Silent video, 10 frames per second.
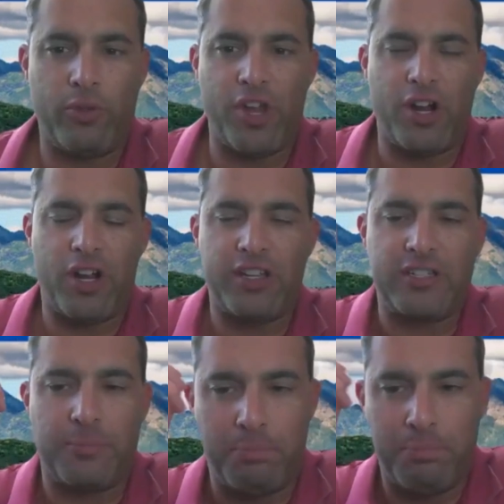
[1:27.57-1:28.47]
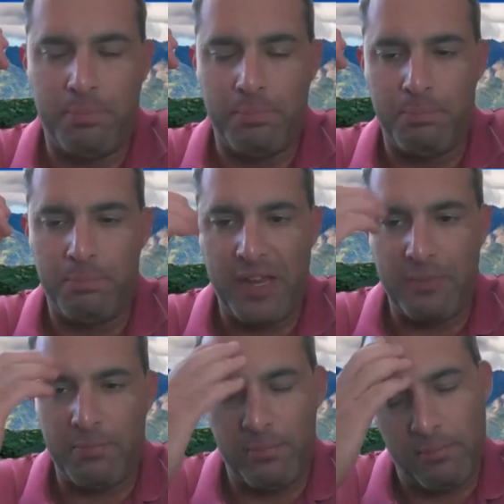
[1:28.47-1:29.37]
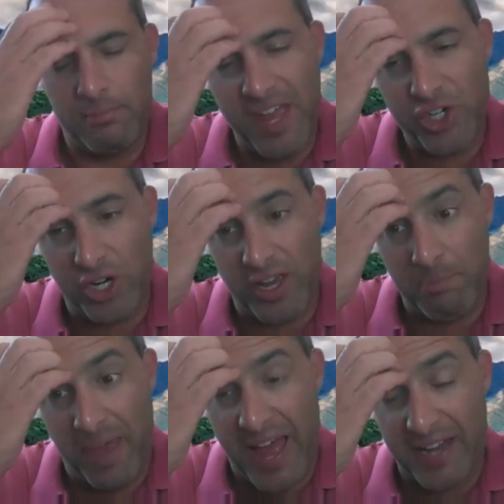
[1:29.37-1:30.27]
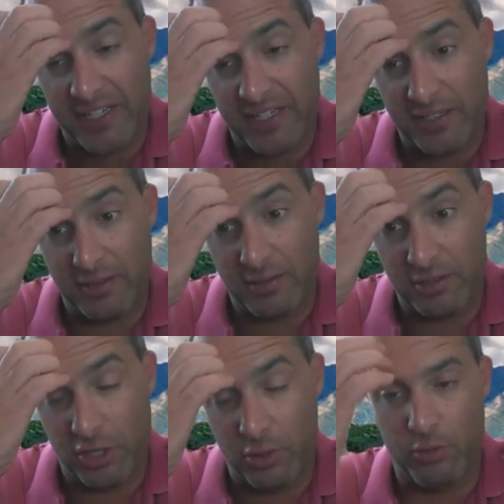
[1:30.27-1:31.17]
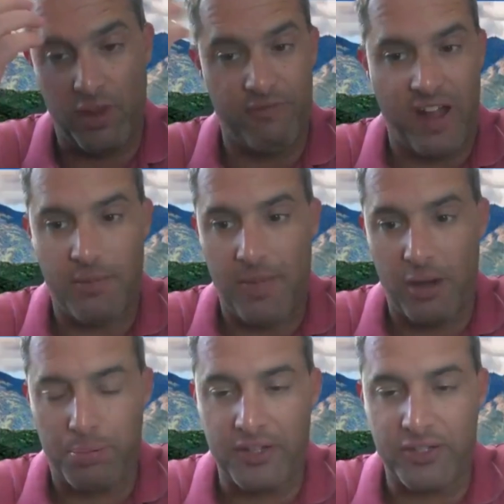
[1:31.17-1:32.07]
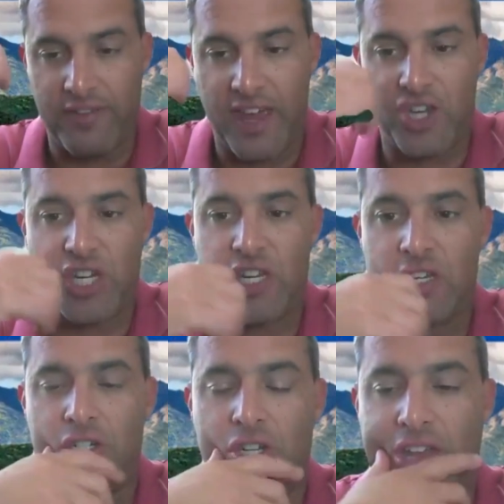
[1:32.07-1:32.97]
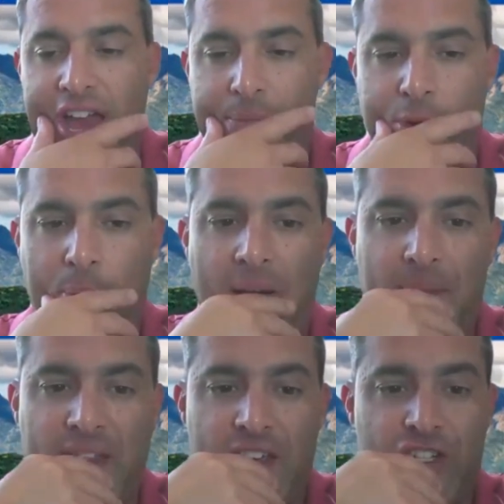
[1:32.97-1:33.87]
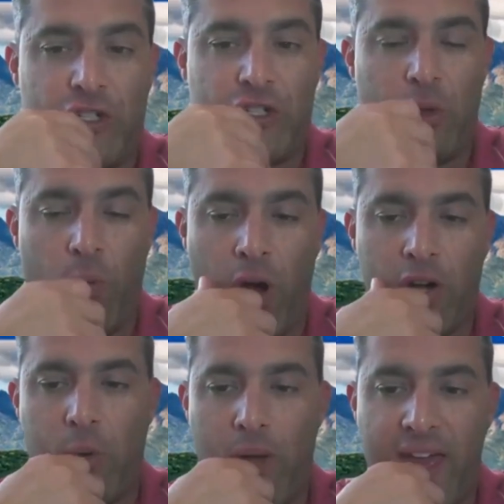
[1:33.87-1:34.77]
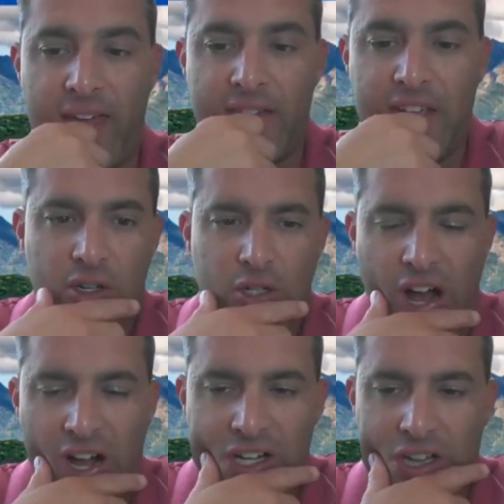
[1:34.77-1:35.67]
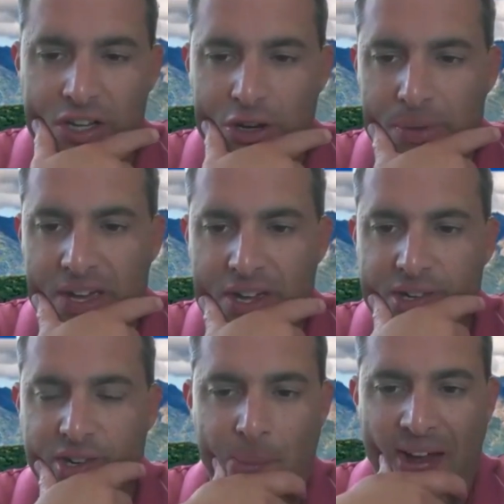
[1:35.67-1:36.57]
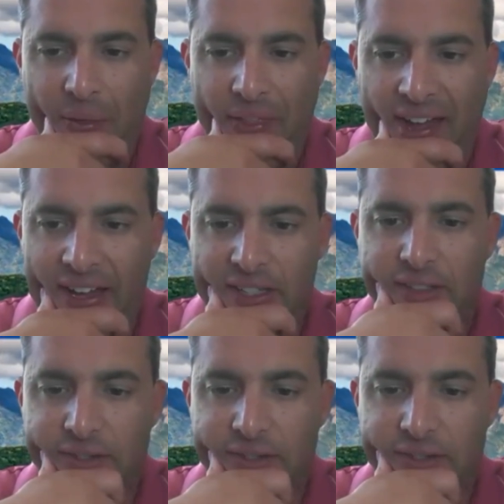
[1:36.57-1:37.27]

There has been major impacts to environmental preservation, to the animal population, to the waterways. Can you talk a little bit about that?